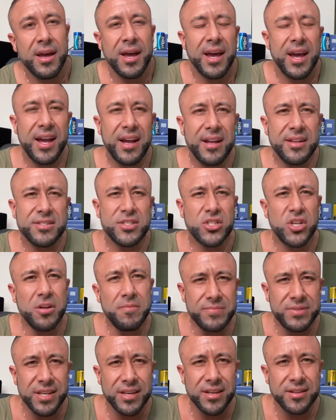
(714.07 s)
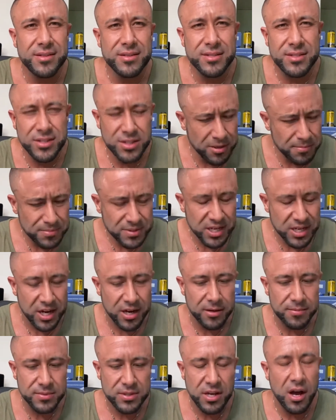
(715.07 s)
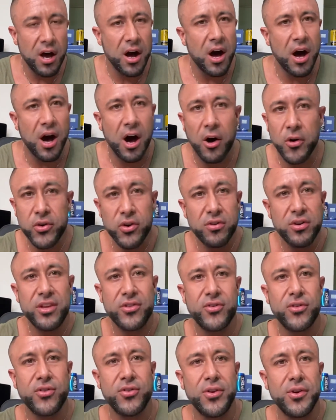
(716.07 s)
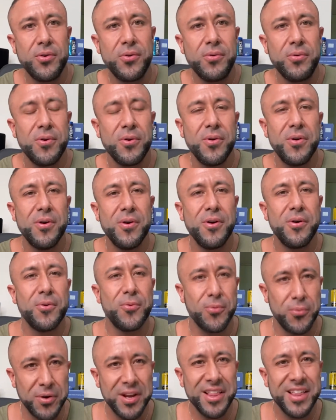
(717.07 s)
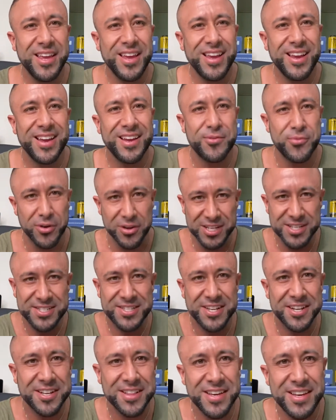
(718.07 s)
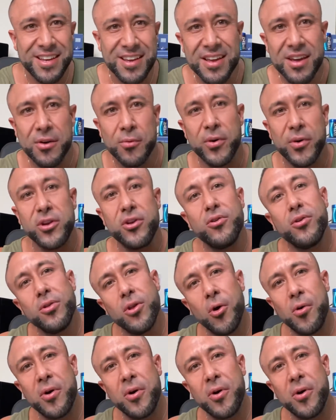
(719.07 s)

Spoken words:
And sometimes all you need to do, really, realistically, when you're low